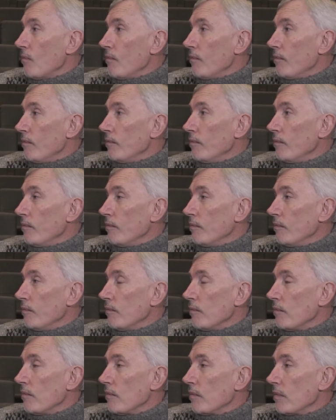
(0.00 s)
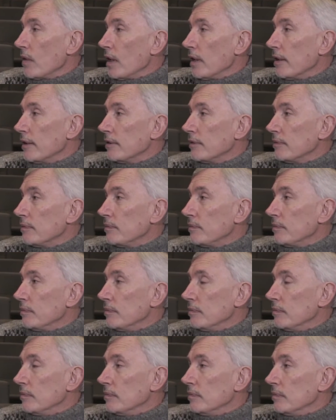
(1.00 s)

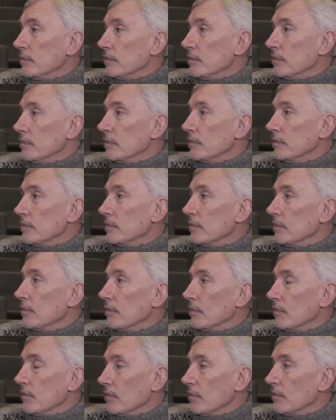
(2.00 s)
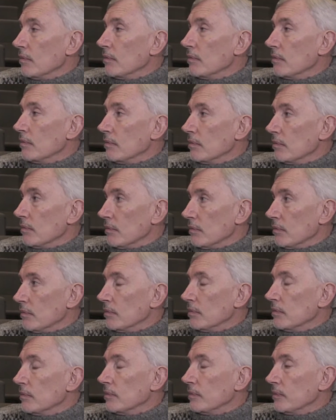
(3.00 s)

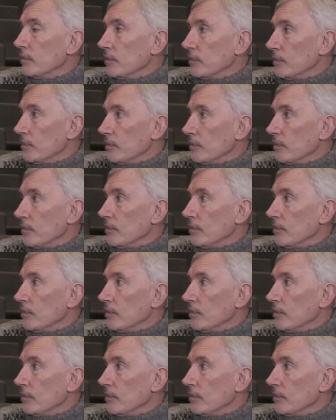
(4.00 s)
The person shown says nothing.